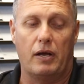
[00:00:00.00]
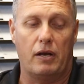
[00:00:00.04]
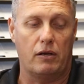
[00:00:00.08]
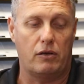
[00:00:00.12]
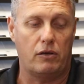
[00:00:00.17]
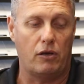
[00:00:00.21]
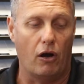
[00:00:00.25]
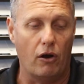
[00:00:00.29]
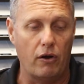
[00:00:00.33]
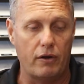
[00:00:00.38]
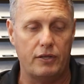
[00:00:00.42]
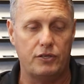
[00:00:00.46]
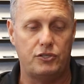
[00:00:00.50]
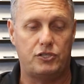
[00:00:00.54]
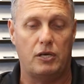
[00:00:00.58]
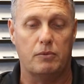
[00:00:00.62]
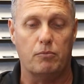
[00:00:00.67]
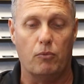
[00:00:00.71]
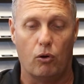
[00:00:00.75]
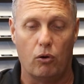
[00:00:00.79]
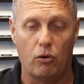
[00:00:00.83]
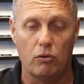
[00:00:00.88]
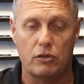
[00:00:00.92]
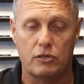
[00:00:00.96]
gonna go to the
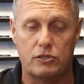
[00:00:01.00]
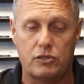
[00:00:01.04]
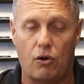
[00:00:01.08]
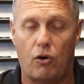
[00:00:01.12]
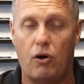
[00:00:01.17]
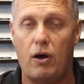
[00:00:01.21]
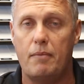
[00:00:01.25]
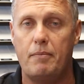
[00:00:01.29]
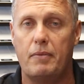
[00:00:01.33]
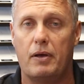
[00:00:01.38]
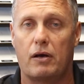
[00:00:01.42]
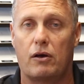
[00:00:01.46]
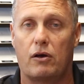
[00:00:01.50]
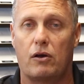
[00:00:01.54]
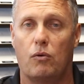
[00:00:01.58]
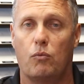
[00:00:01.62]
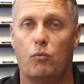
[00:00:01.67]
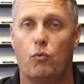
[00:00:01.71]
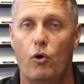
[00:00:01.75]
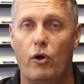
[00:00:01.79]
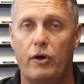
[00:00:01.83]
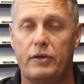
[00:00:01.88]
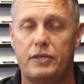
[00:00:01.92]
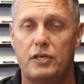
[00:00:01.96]
gym all the time, and I'm gonna
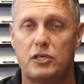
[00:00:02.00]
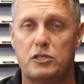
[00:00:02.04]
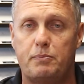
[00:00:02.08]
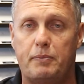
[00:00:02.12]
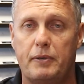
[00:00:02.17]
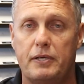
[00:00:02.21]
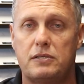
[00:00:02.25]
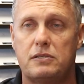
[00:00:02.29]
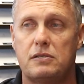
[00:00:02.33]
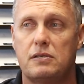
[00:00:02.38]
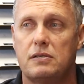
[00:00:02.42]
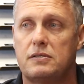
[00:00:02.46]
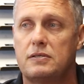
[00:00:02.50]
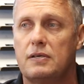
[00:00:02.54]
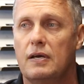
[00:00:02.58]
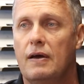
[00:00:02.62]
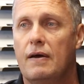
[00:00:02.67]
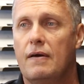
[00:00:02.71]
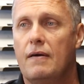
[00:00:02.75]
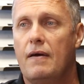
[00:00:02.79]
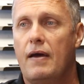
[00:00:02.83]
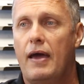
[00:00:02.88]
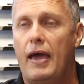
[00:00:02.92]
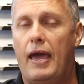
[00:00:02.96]
work this business.
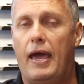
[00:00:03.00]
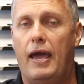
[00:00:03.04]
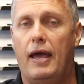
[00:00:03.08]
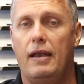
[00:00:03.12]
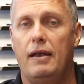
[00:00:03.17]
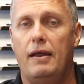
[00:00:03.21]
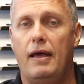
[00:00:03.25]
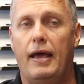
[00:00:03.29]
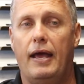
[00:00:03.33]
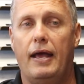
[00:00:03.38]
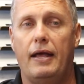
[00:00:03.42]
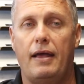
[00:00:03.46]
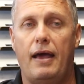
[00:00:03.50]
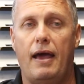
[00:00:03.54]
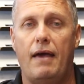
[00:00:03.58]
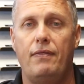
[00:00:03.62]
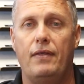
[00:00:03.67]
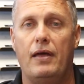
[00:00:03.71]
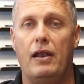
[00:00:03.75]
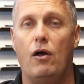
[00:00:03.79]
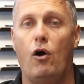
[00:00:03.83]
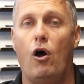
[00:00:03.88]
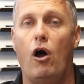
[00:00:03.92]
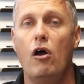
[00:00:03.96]
And it,
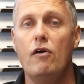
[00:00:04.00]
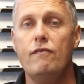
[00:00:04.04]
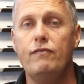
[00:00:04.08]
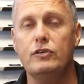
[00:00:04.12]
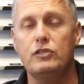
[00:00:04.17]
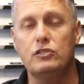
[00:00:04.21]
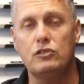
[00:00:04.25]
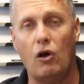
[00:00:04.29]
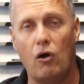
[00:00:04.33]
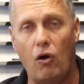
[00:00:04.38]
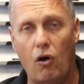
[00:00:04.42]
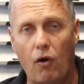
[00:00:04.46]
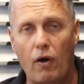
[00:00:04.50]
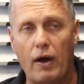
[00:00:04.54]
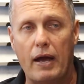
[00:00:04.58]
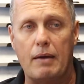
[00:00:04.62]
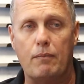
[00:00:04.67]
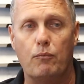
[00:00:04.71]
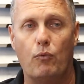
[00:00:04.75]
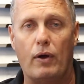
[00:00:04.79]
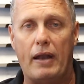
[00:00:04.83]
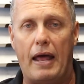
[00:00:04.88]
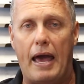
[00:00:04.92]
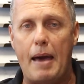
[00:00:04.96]
and then over
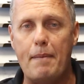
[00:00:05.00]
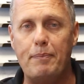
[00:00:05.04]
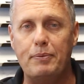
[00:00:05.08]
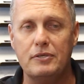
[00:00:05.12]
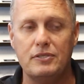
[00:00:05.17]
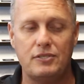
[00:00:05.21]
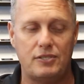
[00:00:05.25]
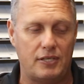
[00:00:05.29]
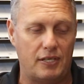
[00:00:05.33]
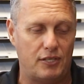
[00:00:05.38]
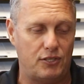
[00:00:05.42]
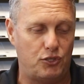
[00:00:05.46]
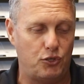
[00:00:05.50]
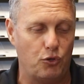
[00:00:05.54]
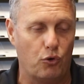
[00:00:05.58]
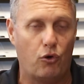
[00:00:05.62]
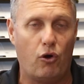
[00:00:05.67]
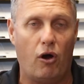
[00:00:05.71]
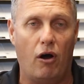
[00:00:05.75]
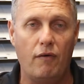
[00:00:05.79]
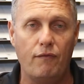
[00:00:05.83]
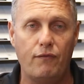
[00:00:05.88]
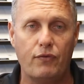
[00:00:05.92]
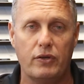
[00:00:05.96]
time, what happens is your
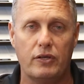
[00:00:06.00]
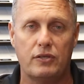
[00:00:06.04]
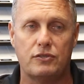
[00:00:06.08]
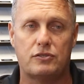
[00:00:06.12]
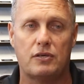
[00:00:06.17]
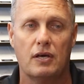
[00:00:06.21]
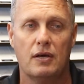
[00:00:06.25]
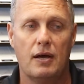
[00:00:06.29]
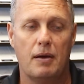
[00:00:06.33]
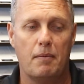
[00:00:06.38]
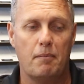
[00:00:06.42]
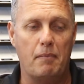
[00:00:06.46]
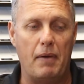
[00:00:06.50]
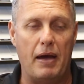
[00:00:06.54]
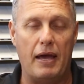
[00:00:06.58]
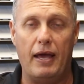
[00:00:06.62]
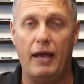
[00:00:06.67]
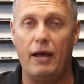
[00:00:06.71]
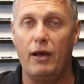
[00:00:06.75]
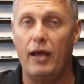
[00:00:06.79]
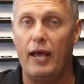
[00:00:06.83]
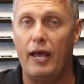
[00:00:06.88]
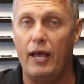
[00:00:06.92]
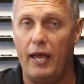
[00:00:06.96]
confidence it,
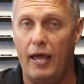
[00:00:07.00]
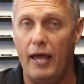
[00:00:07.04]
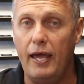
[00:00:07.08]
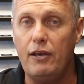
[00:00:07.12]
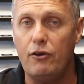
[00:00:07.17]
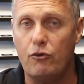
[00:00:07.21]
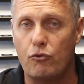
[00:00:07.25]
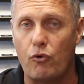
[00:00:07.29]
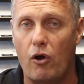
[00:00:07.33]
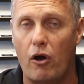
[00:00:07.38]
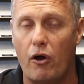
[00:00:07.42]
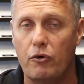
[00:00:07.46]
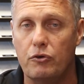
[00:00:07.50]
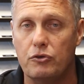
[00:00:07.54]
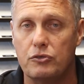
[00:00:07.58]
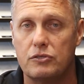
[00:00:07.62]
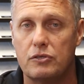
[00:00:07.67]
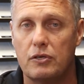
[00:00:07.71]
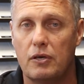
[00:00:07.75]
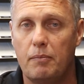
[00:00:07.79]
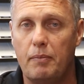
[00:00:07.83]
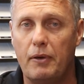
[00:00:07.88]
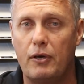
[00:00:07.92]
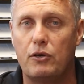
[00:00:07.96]
it
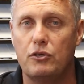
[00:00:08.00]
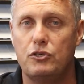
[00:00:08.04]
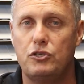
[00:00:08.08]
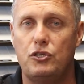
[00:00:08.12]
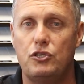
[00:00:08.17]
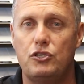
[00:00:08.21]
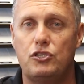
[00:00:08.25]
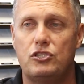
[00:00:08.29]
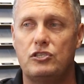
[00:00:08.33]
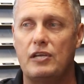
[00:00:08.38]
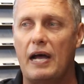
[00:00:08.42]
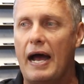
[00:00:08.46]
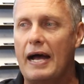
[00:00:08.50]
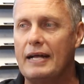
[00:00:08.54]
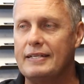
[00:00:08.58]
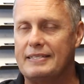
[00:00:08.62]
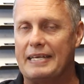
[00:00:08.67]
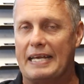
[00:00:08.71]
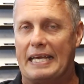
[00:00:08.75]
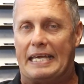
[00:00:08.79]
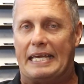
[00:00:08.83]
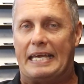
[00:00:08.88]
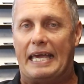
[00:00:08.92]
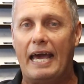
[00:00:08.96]
grows because you start
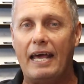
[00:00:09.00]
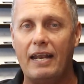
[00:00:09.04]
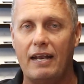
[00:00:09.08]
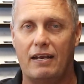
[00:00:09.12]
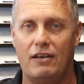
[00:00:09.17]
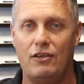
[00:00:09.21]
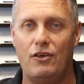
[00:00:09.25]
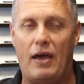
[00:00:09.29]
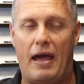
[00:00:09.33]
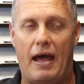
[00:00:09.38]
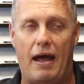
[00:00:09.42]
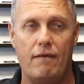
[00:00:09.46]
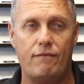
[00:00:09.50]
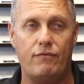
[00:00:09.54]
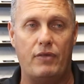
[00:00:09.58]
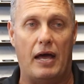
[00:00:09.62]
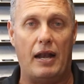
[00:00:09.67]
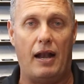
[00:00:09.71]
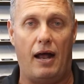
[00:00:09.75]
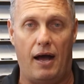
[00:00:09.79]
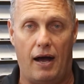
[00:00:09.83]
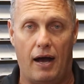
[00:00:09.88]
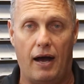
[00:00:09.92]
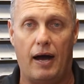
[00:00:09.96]
to get it. You have
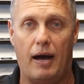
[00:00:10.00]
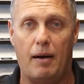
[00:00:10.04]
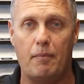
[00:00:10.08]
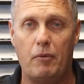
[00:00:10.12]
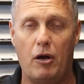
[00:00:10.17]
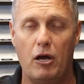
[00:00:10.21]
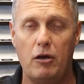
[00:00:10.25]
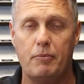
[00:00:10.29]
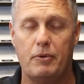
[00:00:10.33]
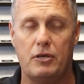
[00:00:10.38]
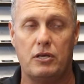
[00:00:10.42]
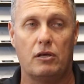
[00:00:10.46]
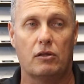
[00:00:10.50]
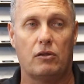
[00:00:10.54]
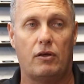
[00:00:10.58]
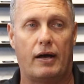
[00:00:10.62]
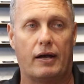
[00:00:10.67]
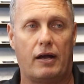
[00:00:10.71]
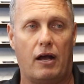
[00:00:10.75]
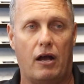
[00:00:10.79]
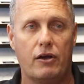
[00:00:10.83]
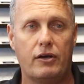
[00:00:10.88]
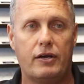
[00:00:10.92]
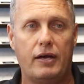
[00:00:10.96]
that aha moment. You're
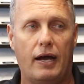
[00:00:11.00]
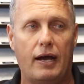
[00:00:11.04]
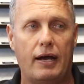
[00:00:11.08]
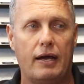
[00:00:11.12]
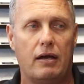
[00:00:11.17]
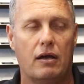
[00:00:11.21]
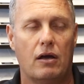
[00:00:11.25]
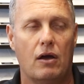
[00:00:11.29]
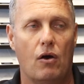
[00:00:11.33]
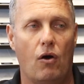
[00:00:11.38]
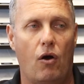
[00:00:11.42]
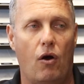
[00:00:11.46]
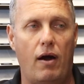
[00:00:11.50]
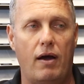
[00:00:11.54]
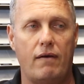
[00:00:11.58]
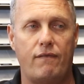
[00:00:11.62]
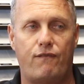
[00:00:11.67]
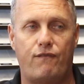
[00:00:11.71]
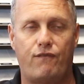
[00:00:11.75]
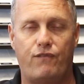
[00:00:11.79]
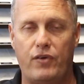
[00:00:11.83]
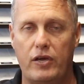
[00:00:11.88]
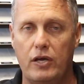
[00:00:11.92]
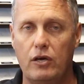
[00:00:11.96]
like, okay, I
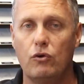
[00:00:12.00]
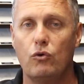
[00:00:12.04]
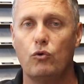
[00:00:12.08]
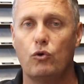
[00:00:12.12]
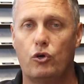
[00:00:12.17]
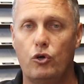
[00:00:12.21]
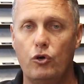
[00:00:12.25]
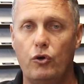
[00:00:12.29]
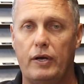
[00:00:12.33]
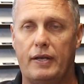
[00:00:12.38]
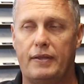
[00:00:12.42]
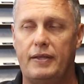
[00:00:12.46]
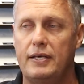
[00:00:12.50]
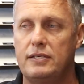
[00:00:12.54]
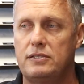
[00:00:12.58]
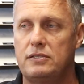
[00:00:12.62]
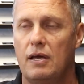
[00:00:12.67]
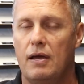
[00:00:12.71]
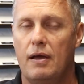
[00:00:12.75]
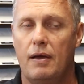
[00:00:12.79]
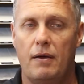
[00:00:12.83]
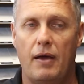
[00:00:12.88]
feel good. This